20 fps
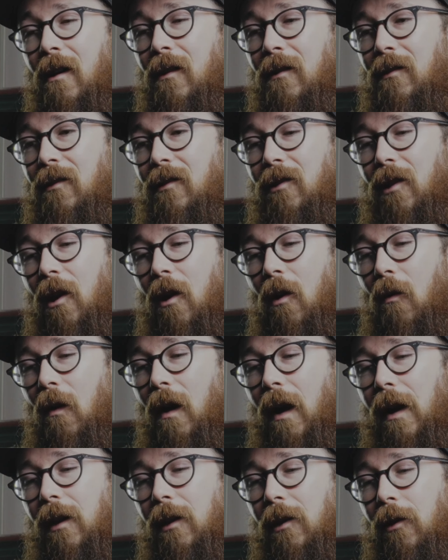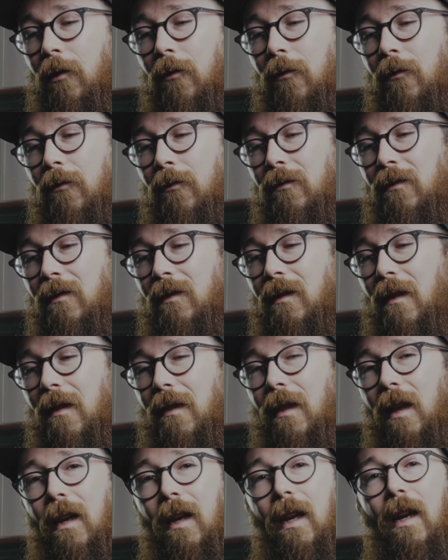So I used
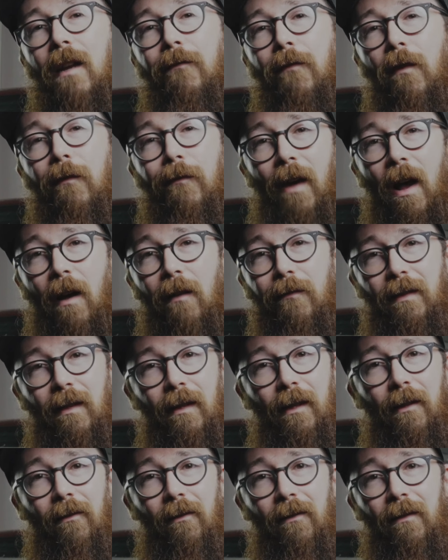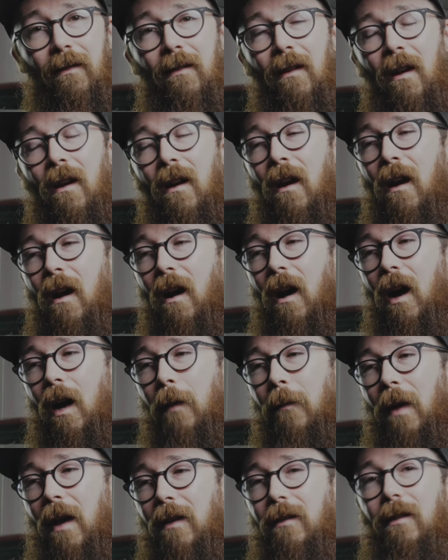the need for valve seals
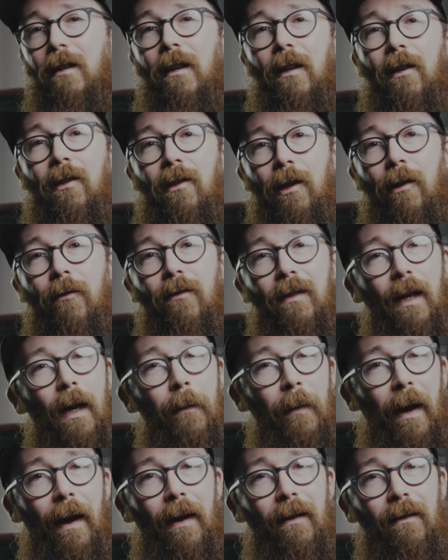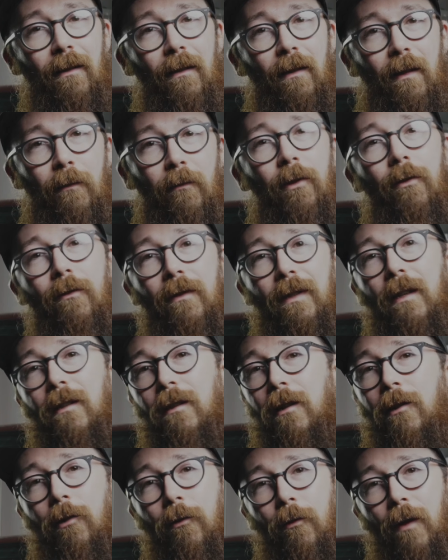as an excuse to get my hands on some
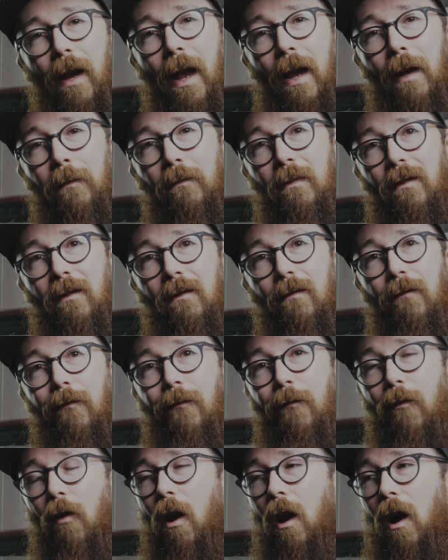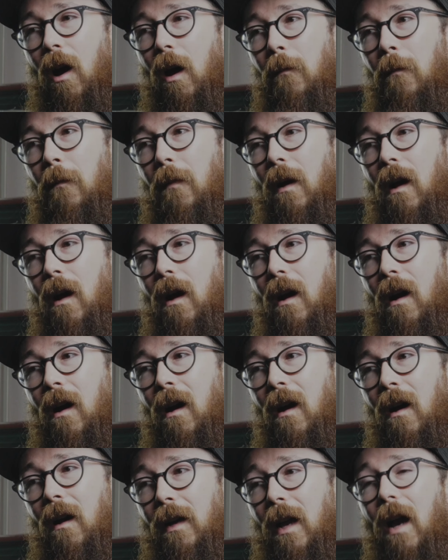262 cams from
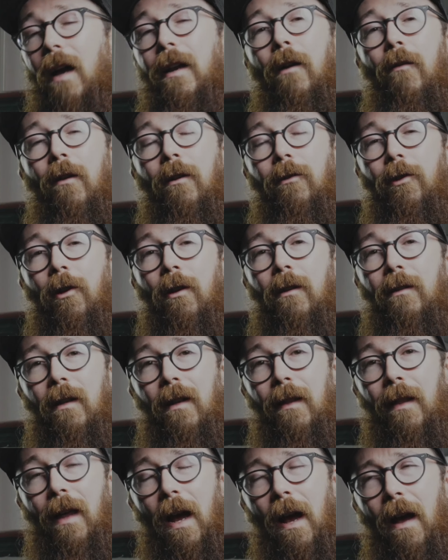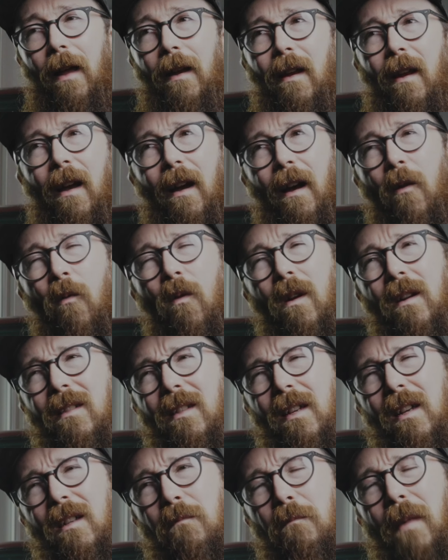a guy down in Jersey that I want to
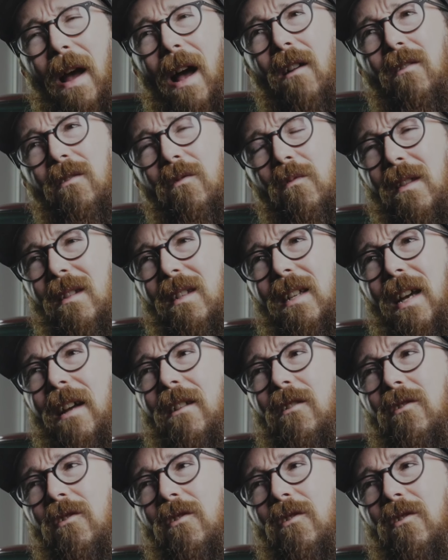say is pals with Ted